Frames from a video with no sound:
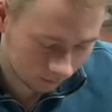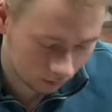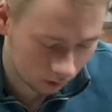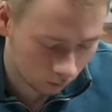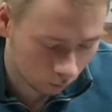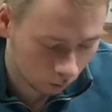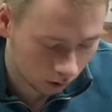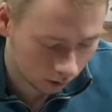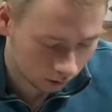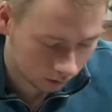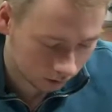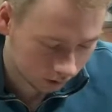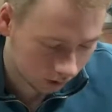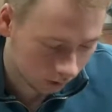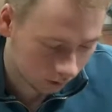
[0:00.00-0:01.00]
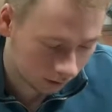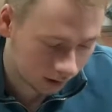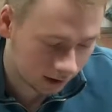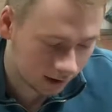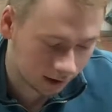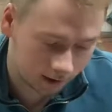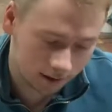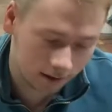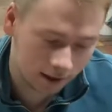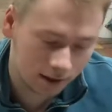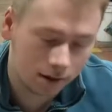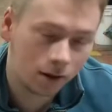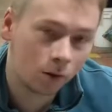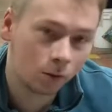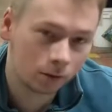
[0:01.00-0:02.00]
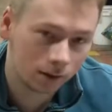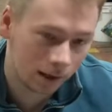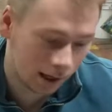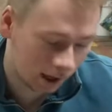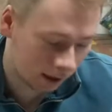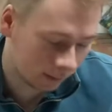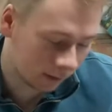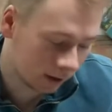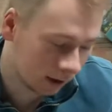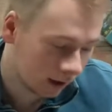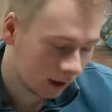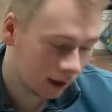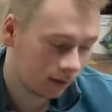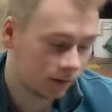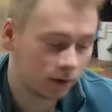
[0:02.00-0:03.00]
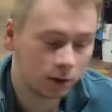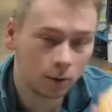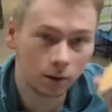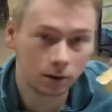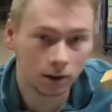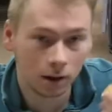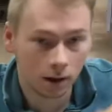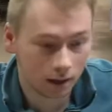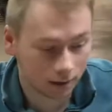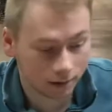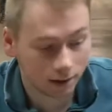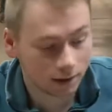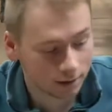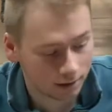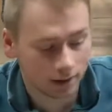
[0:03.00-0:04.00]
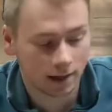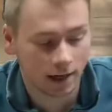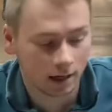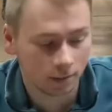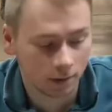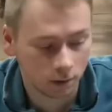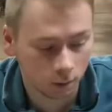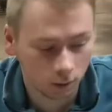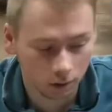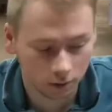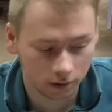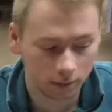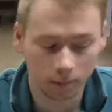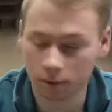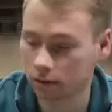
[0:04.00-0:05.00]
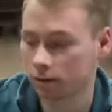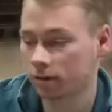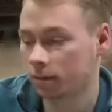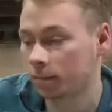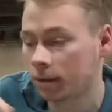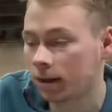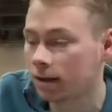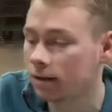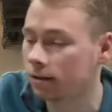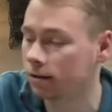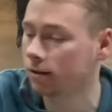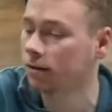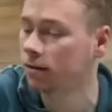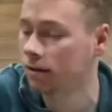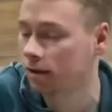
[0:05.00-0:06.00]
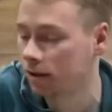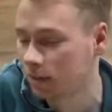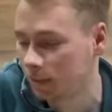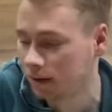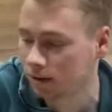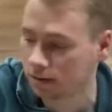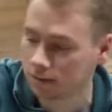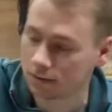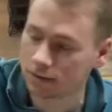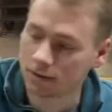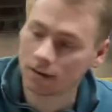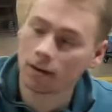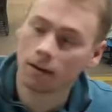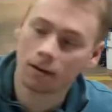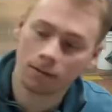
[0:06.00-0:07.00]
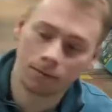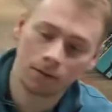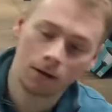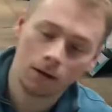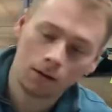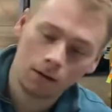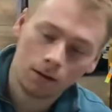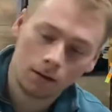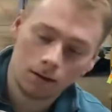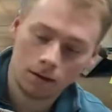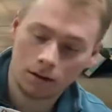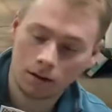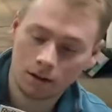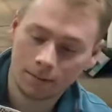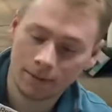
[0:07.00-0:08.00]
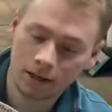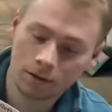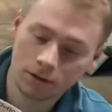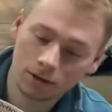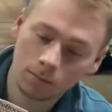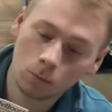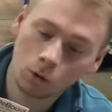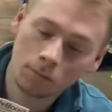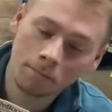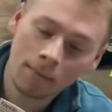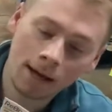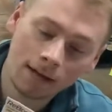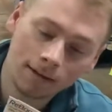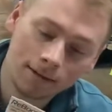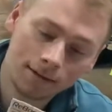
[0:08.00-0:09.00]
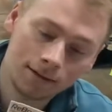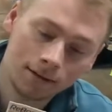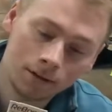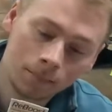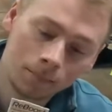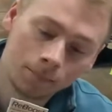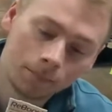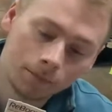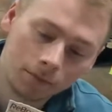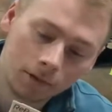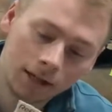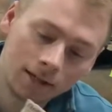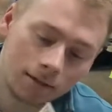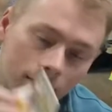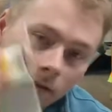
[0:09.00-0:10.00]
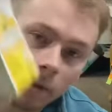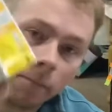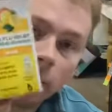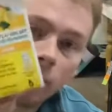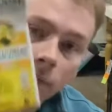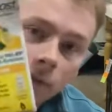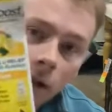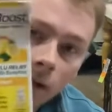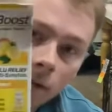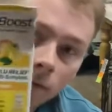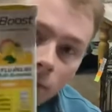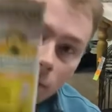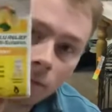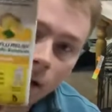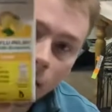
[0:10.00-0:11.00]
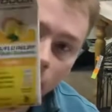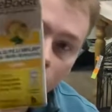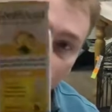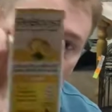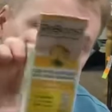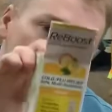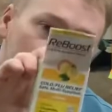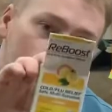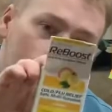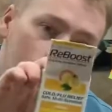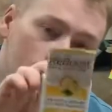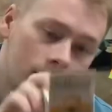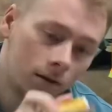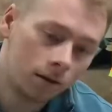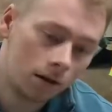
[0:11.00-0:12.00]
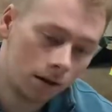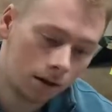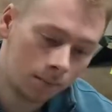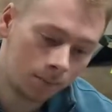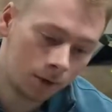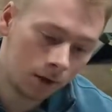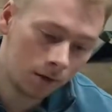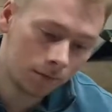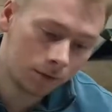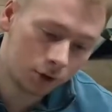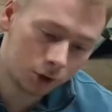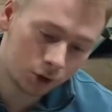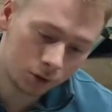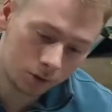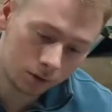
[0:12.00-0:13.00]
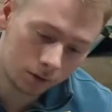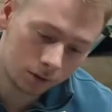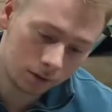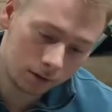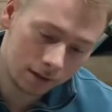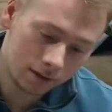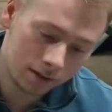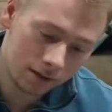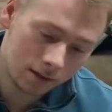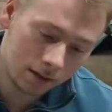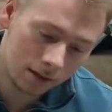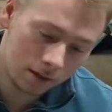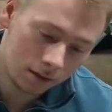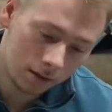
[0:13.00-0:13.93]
one or so of these online, but if you do a lot of these, it can be worth it. Burt's Bees is expensive stuff. Here's some more medicine. It's lemon flavor right there. I'm not for sure. Let's see.